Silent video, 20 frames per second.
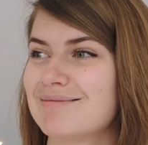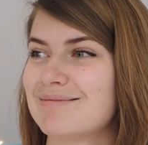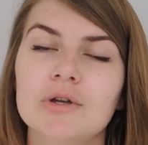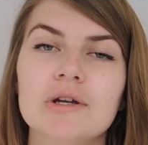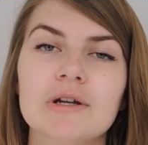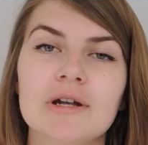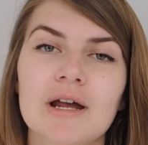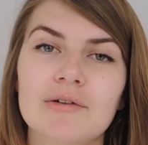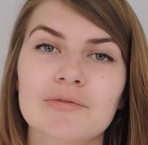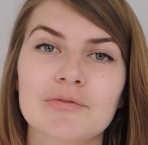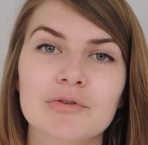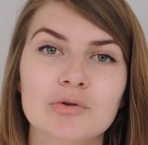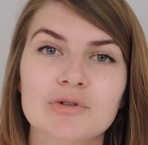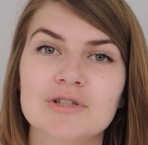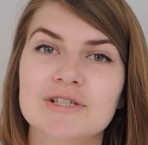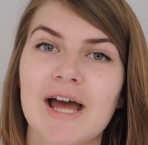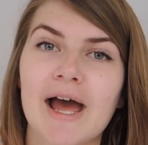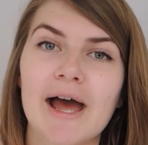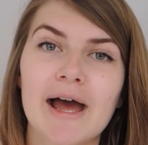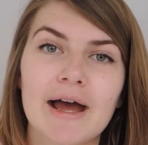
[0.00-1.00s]
Or you can have your
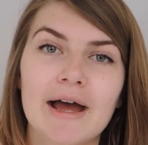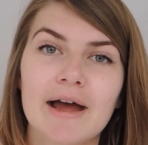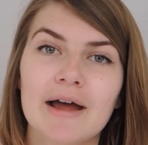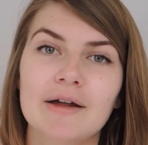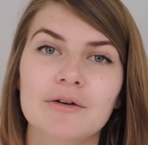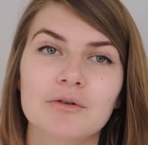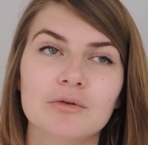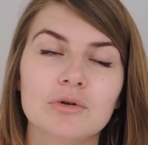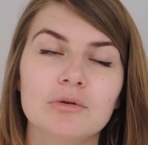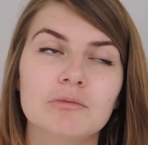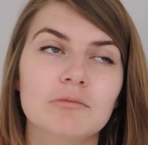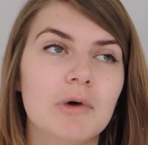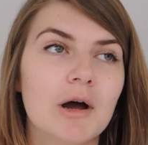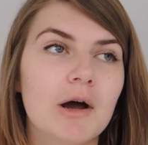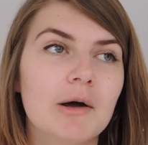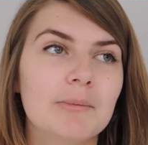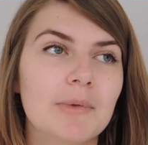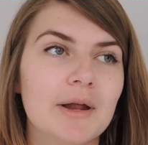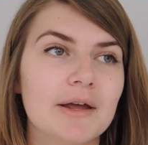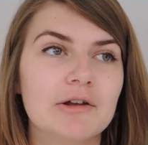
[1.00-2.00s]
dad or your
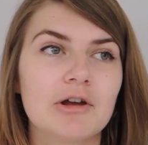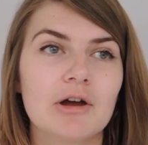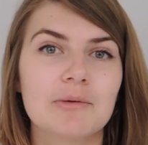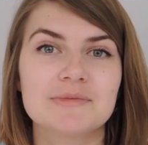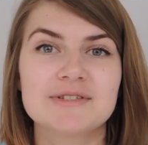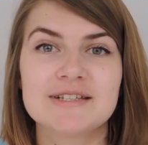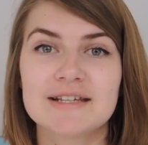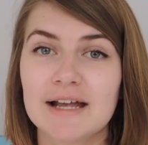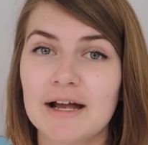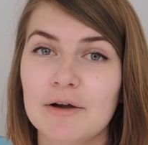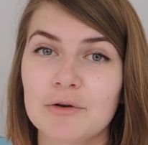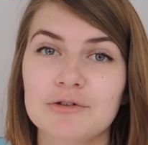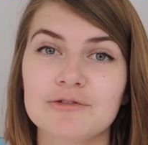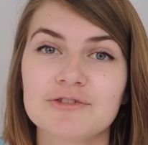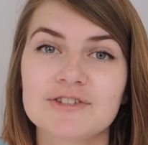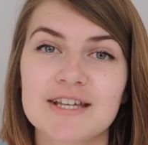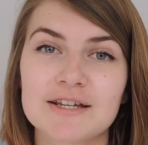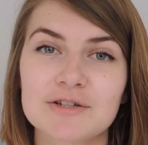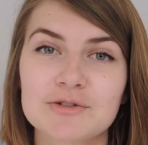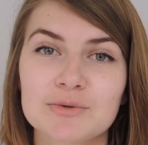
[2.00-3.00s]
mum like come see how you've
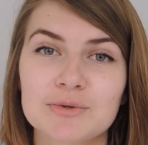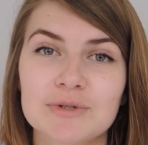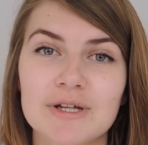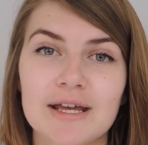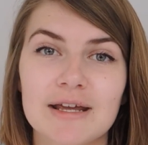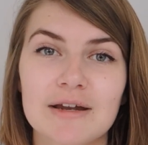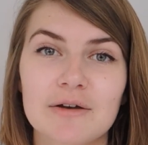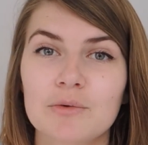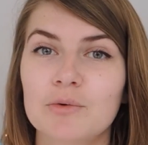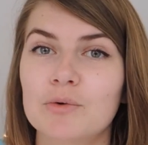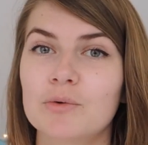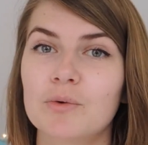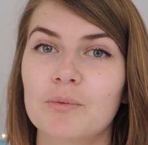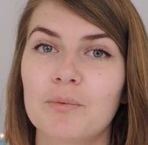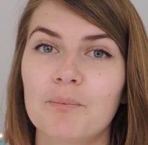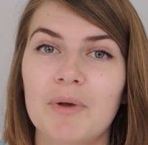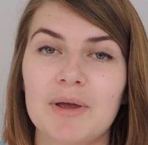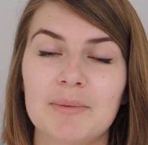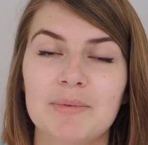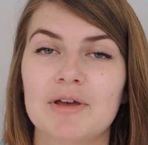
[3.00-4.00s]
settled in, or
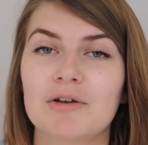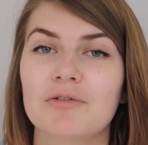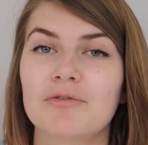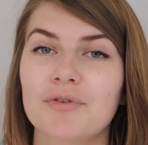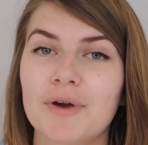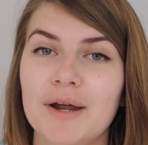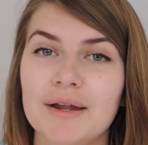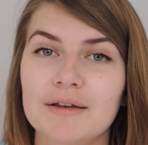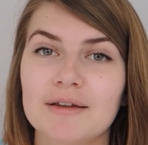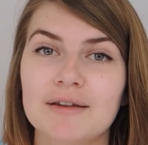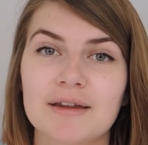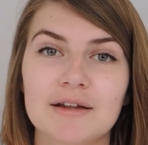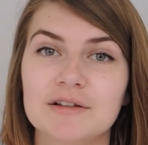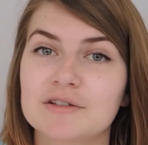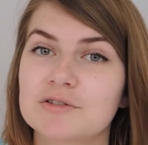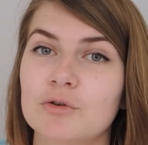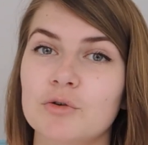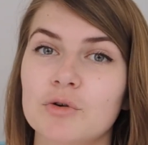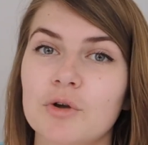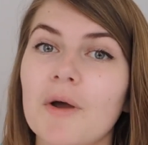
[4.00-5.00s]
maybe a friend
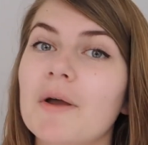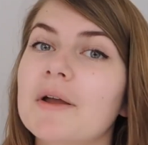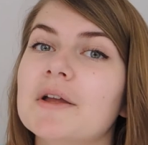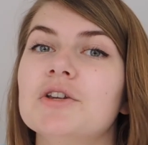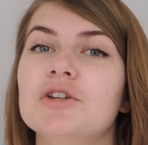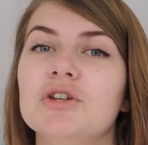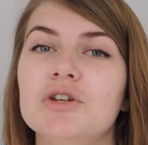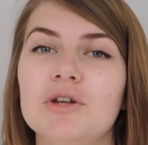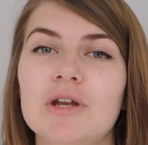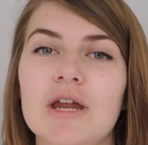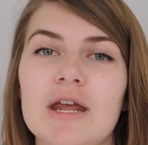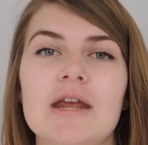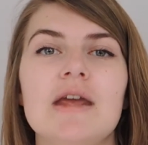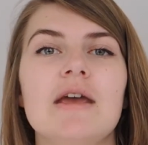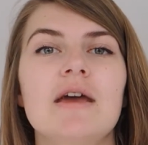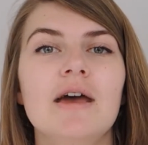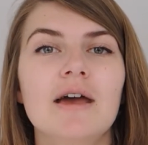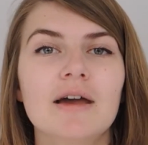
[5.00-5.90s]
that's not going to uni,